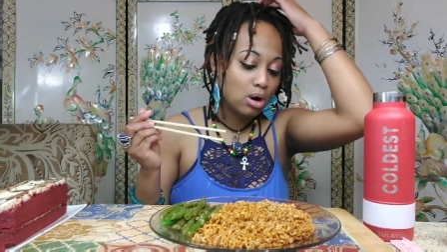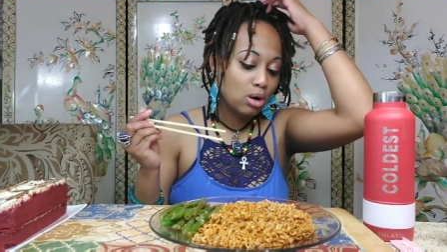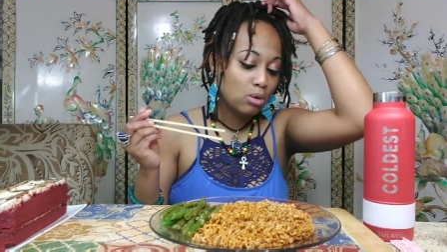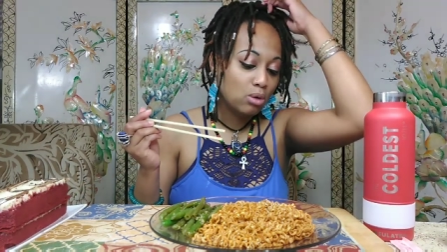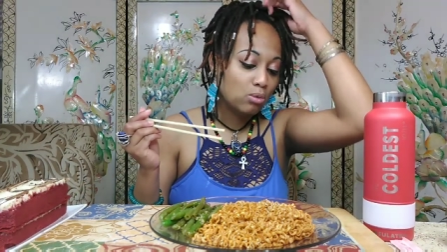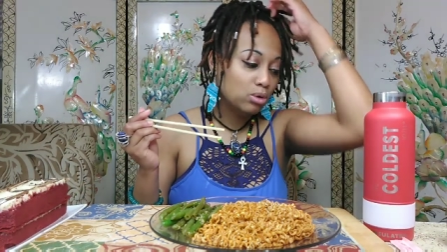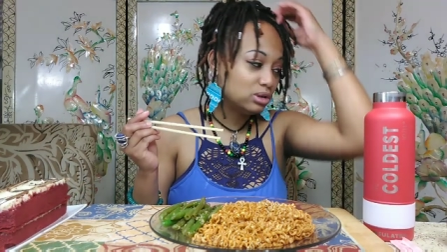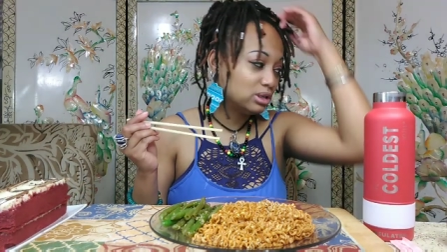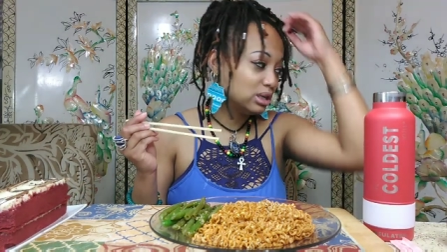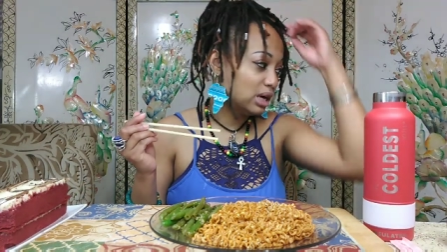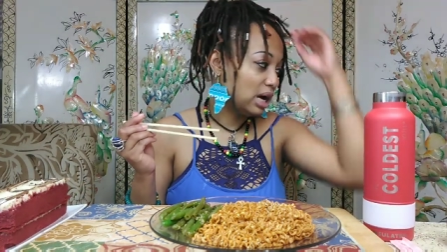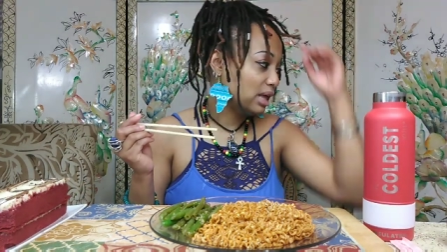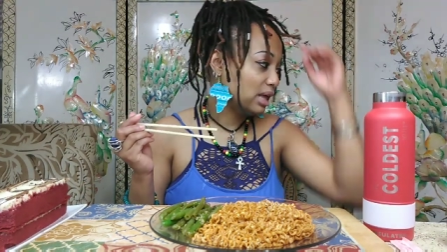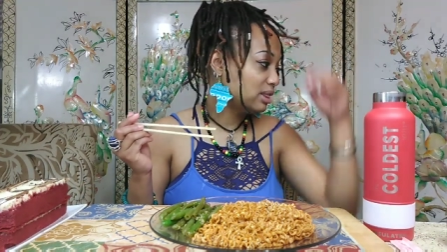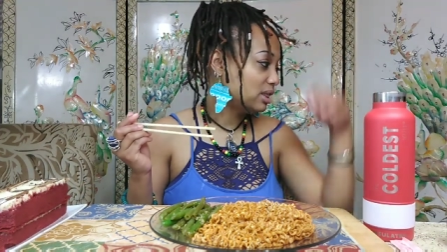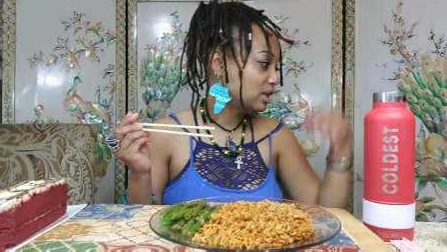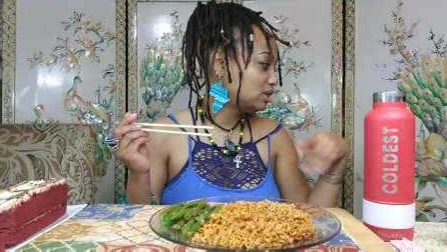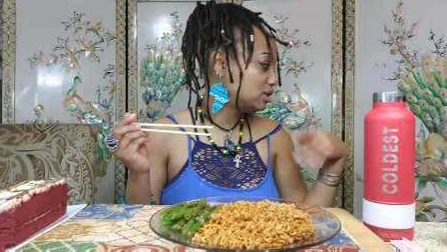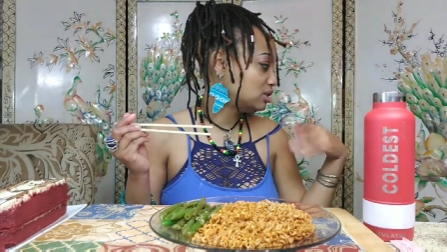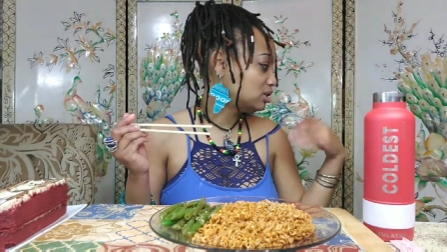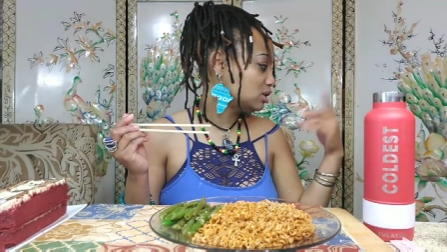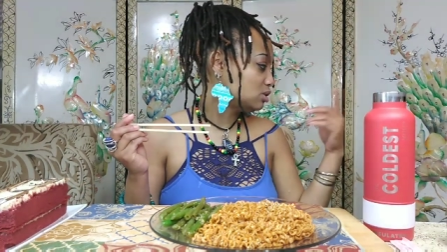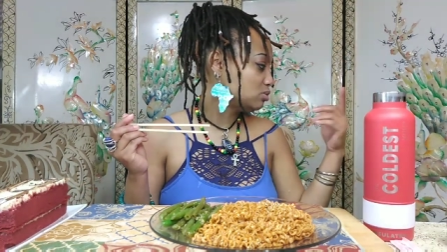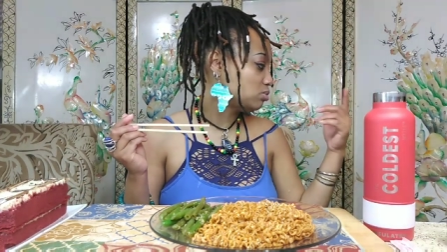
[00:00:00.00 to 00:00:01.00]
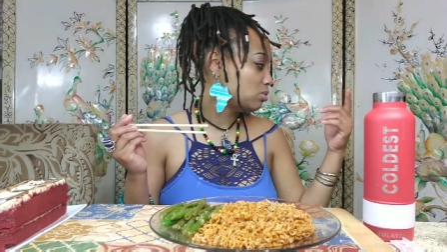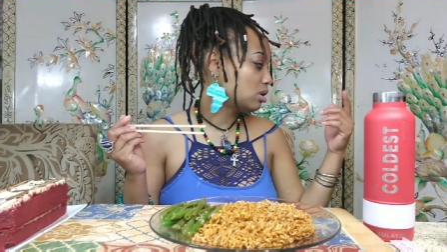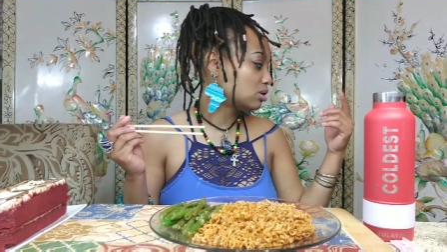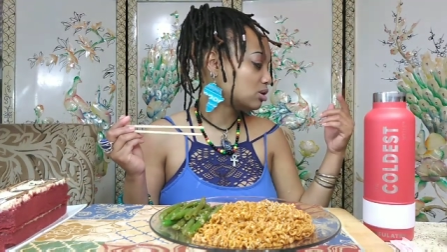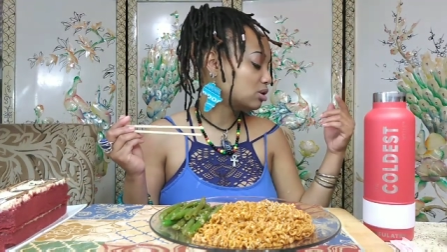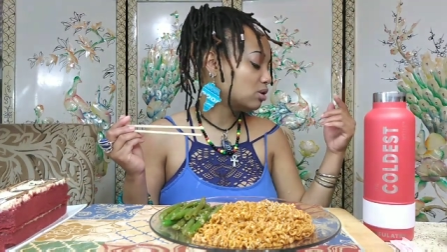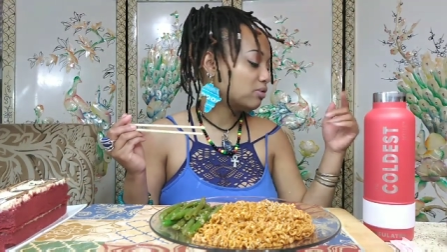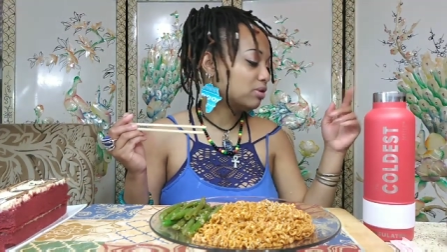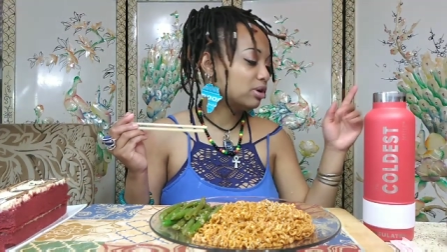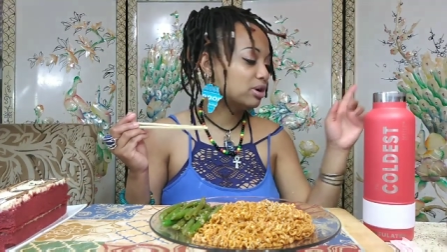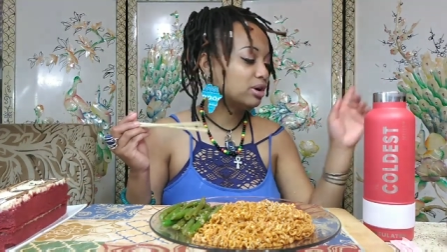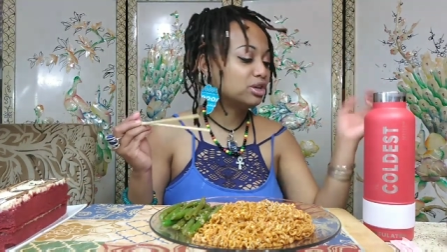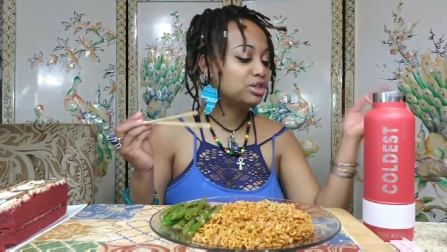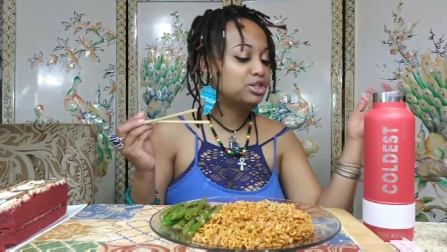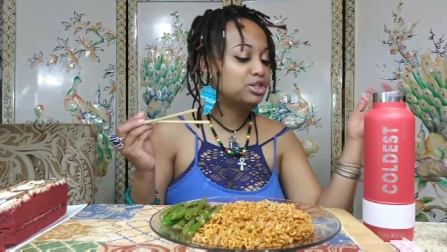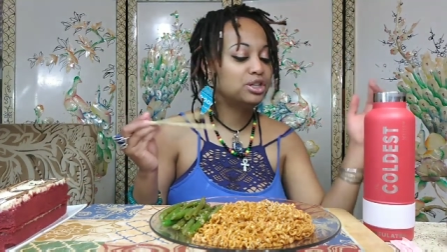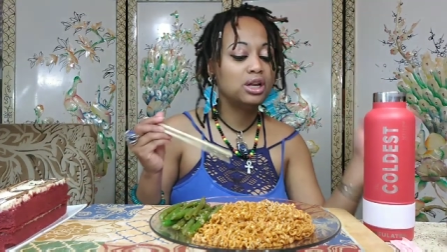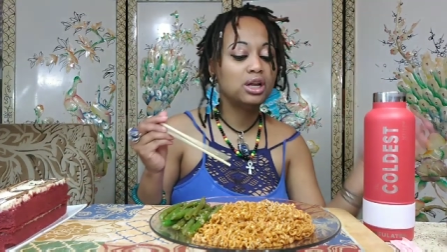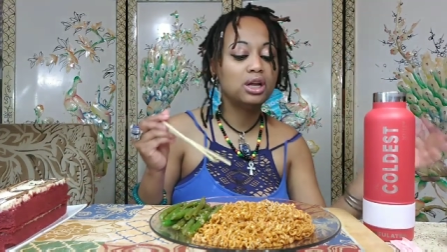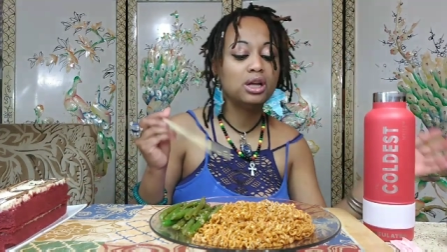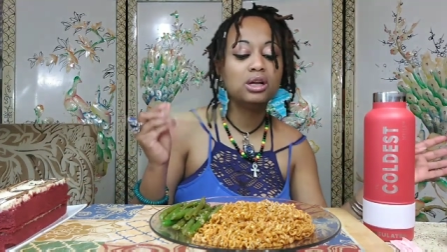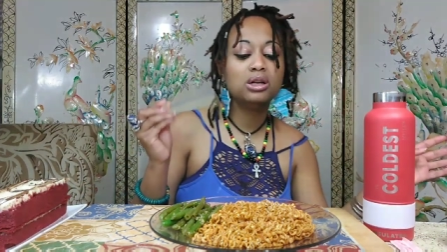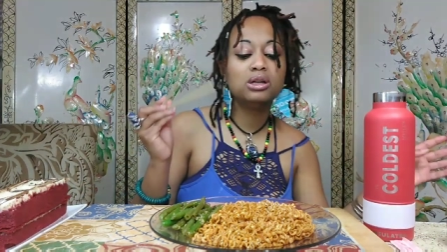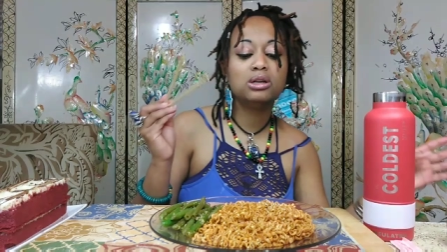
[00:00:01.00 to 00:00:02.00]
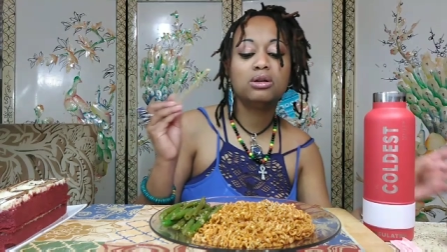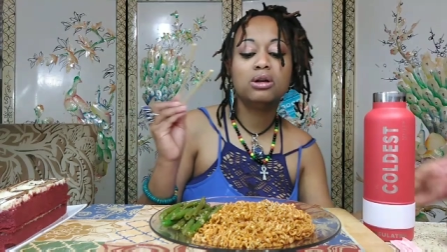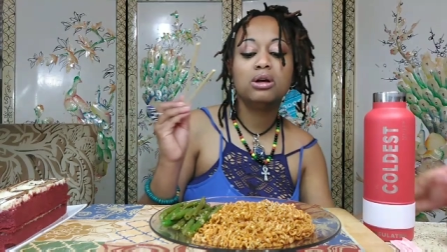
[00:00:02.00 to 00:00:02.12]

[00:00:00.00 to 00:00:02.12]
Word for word: which I think she just walked over there. She did.